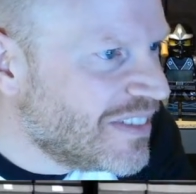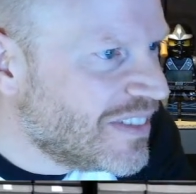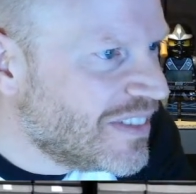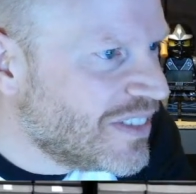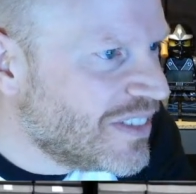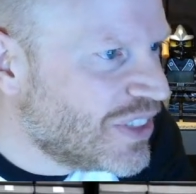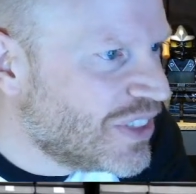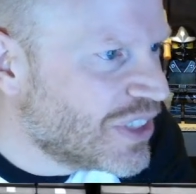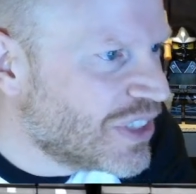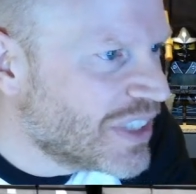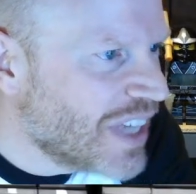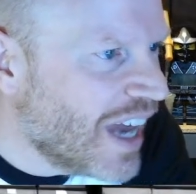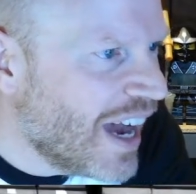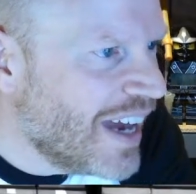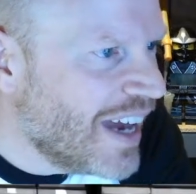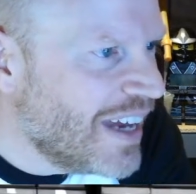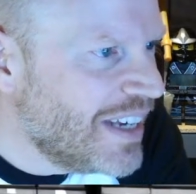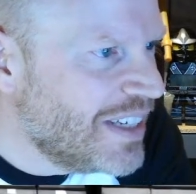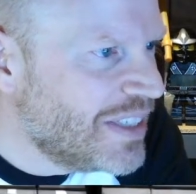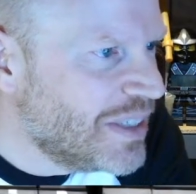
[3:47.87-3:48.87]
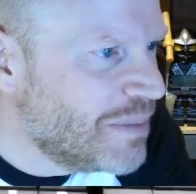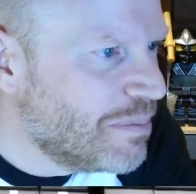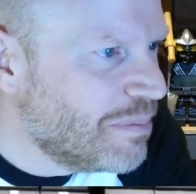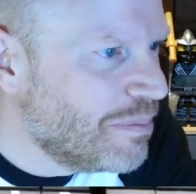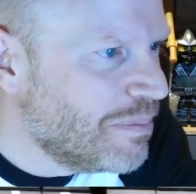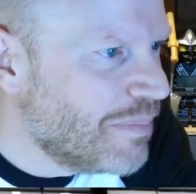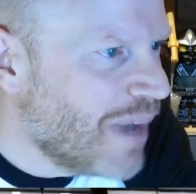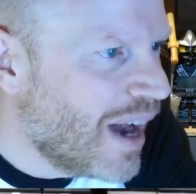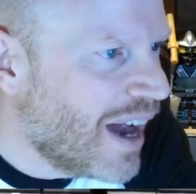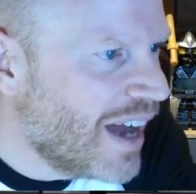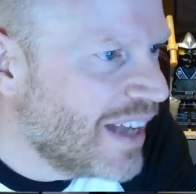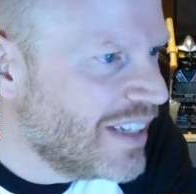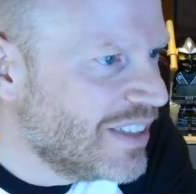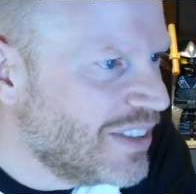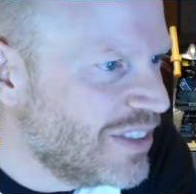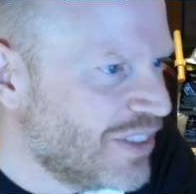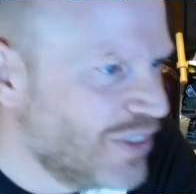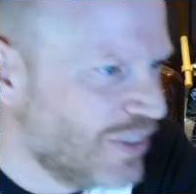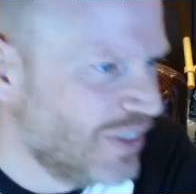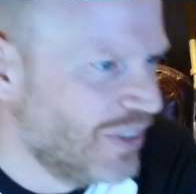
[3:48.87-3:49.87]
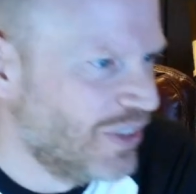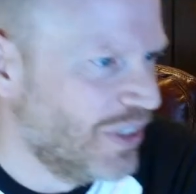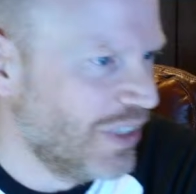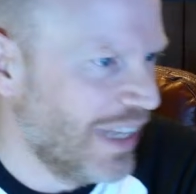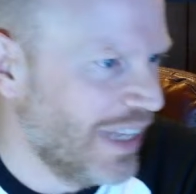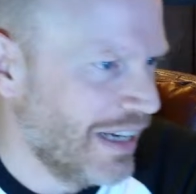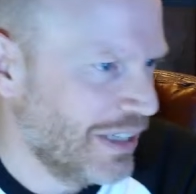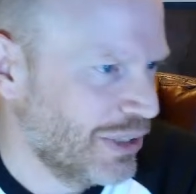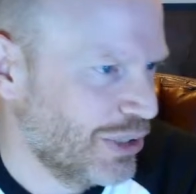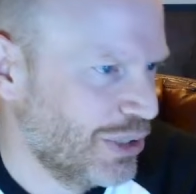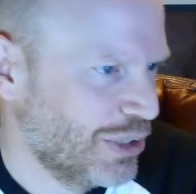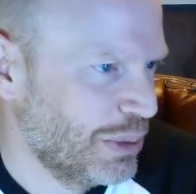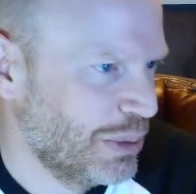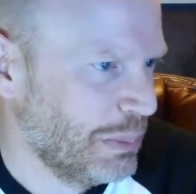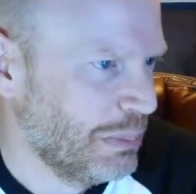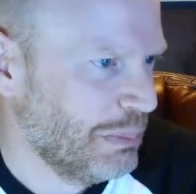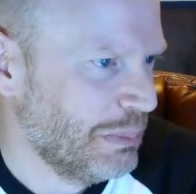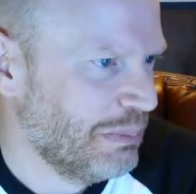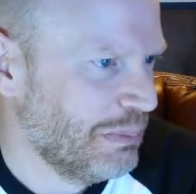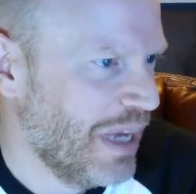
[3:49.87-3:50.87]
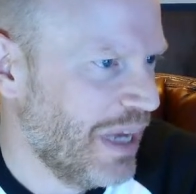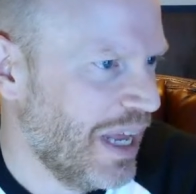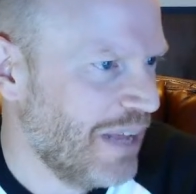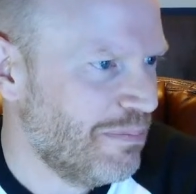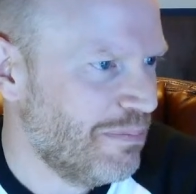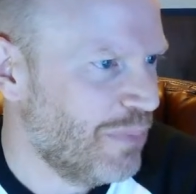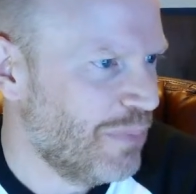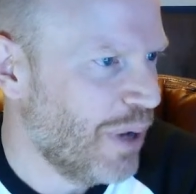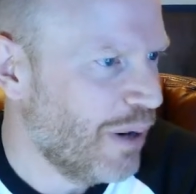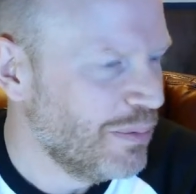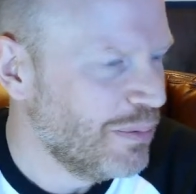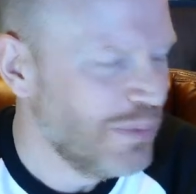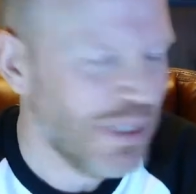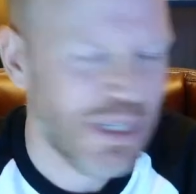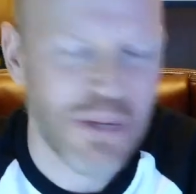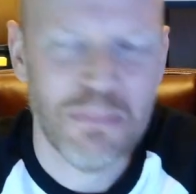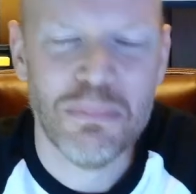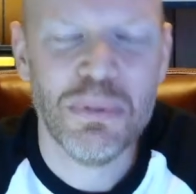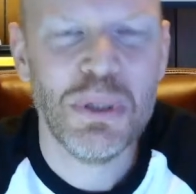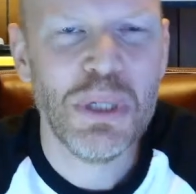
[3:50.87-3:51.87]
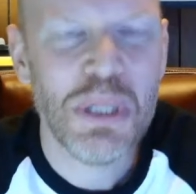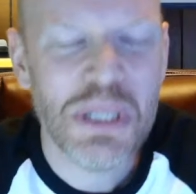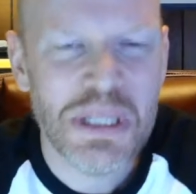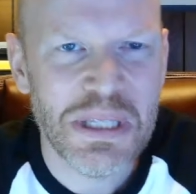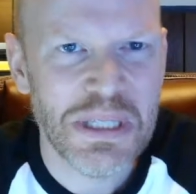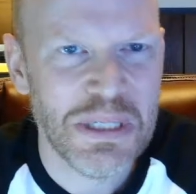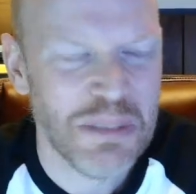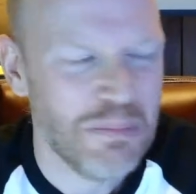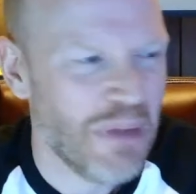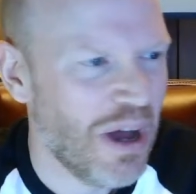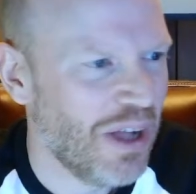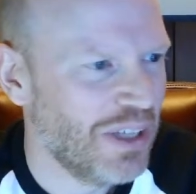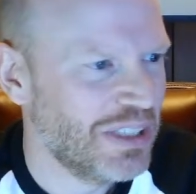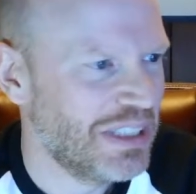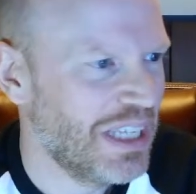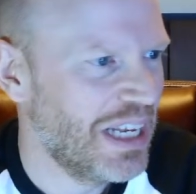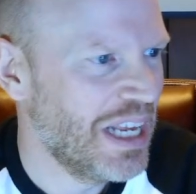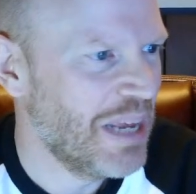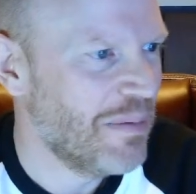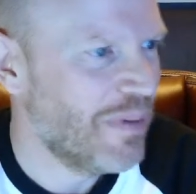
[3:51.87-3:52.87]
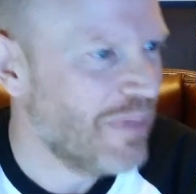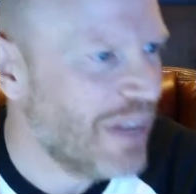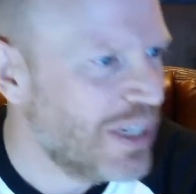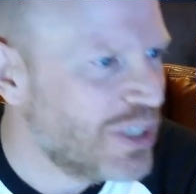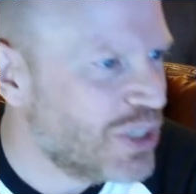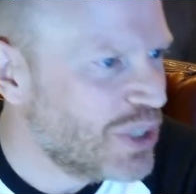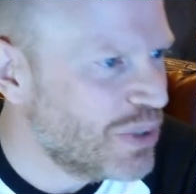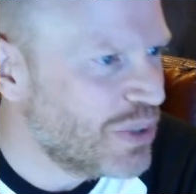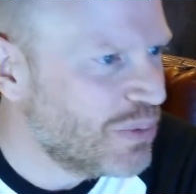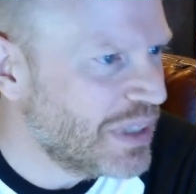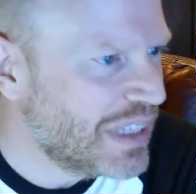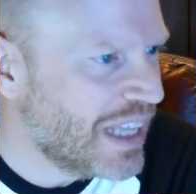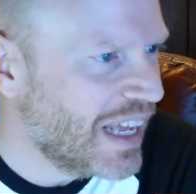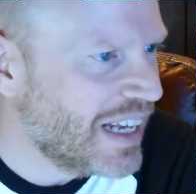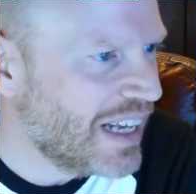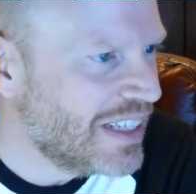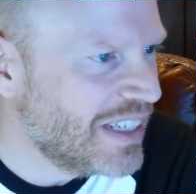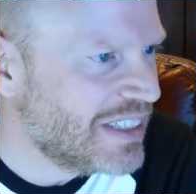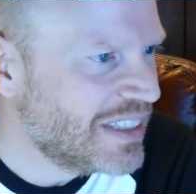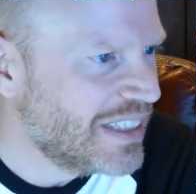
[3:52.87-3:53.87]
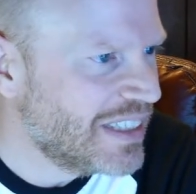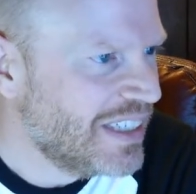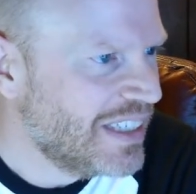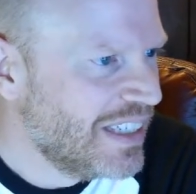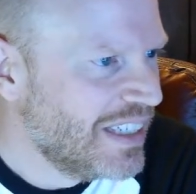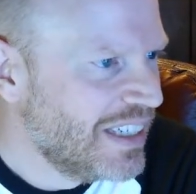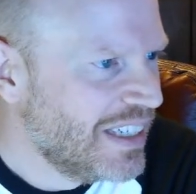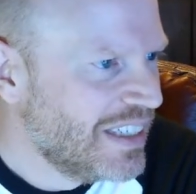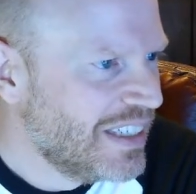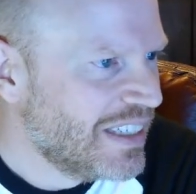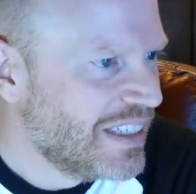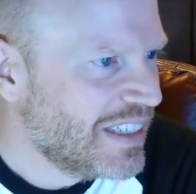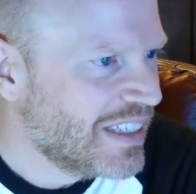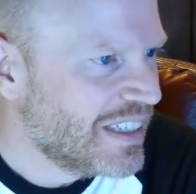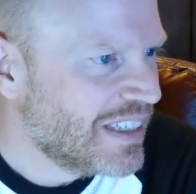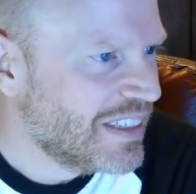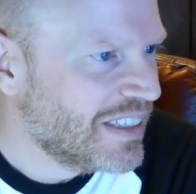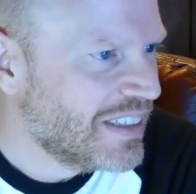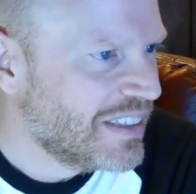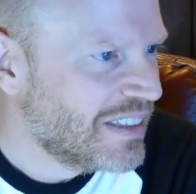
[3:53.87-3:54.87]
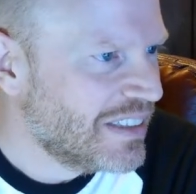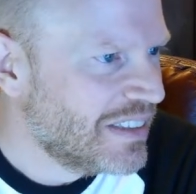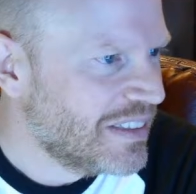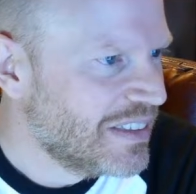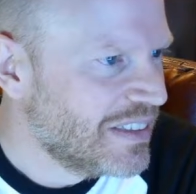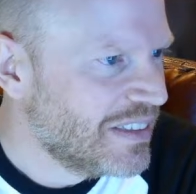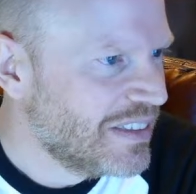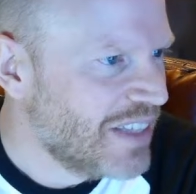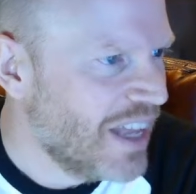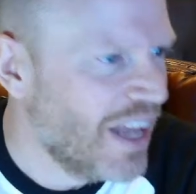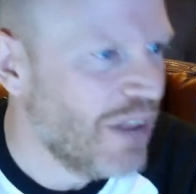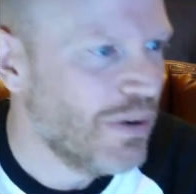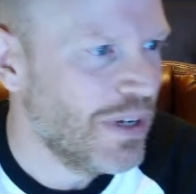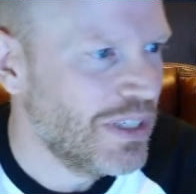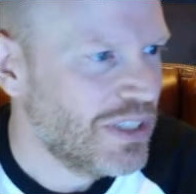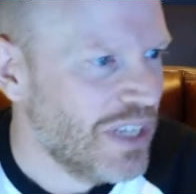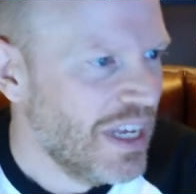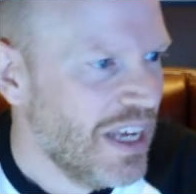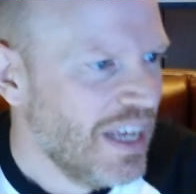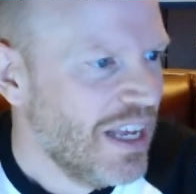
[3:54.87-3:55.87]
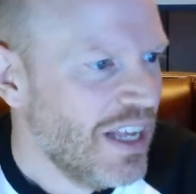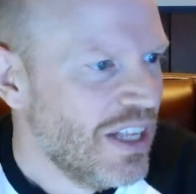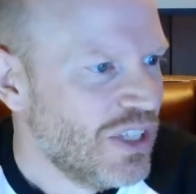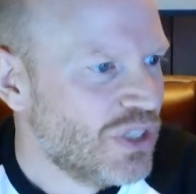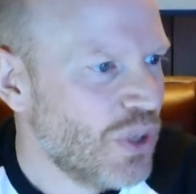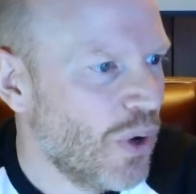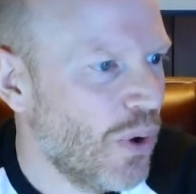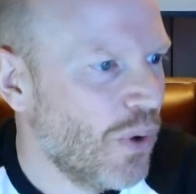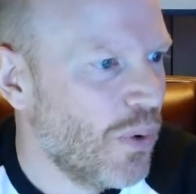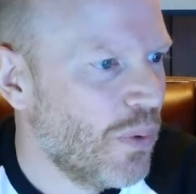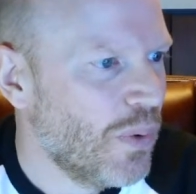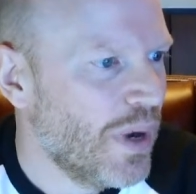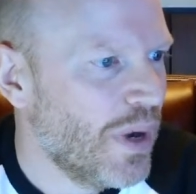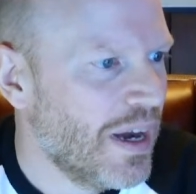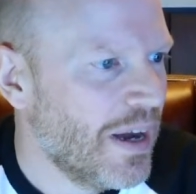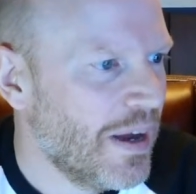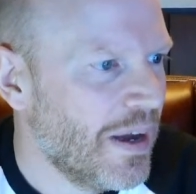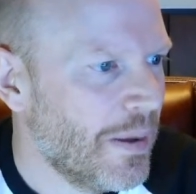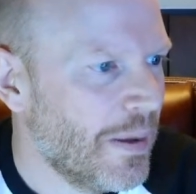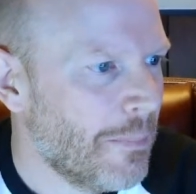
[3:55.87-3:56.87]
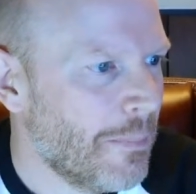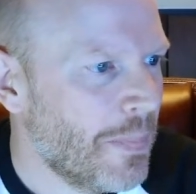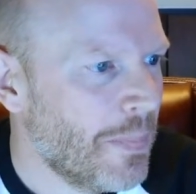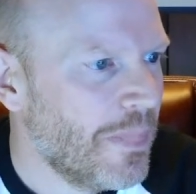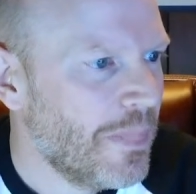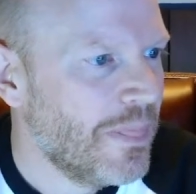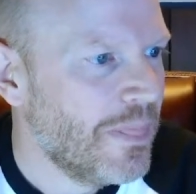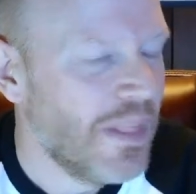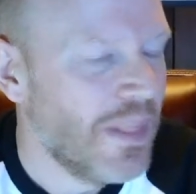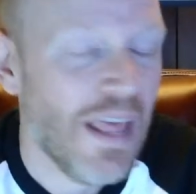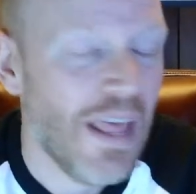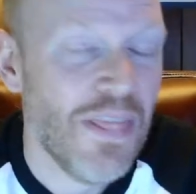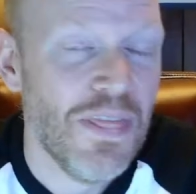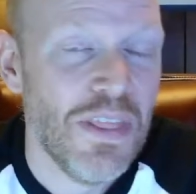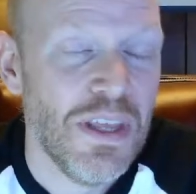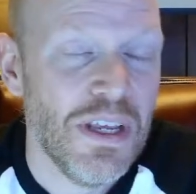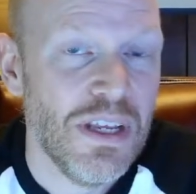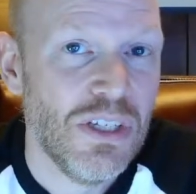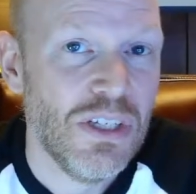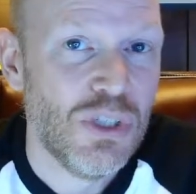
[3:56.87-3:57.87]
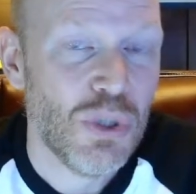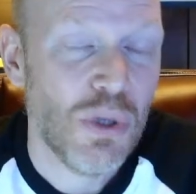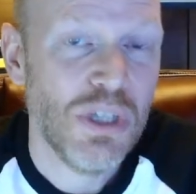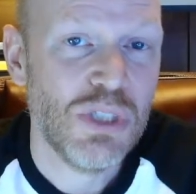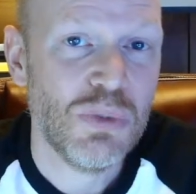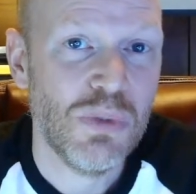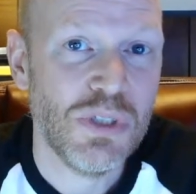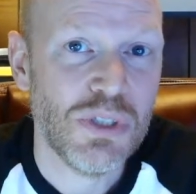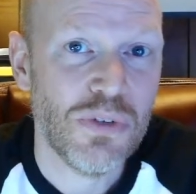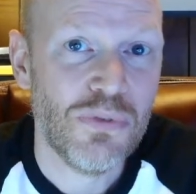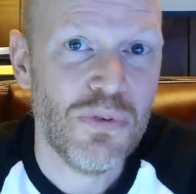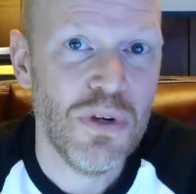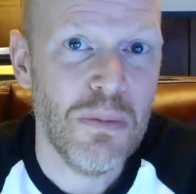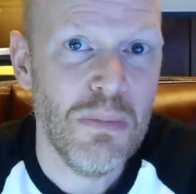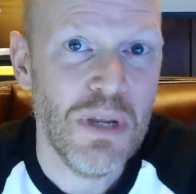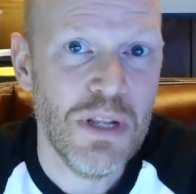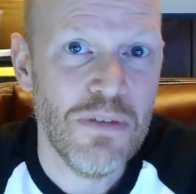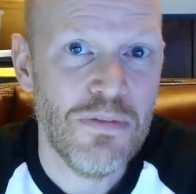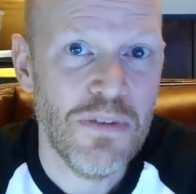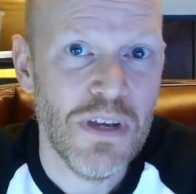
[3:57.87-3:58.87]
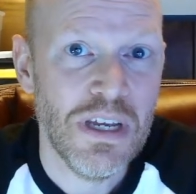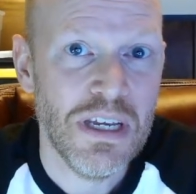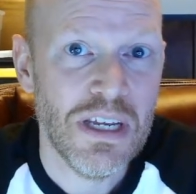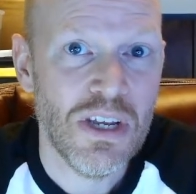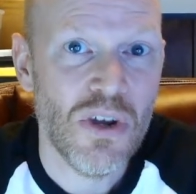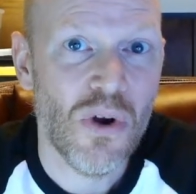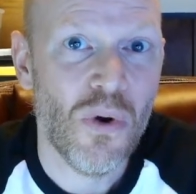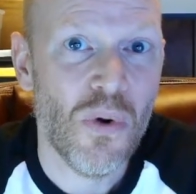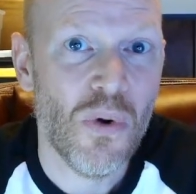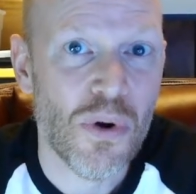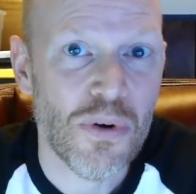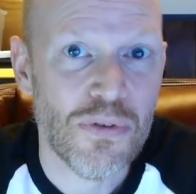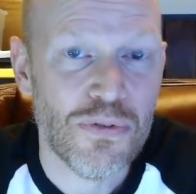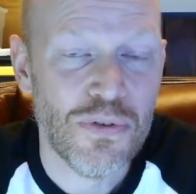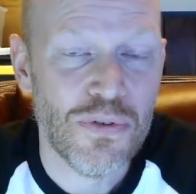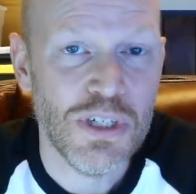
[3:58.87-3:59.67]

Sky Demondeluxe. I probably completely demolished that name. I'm not sure what that is. Anyways, so, and the choice was a free minifig or free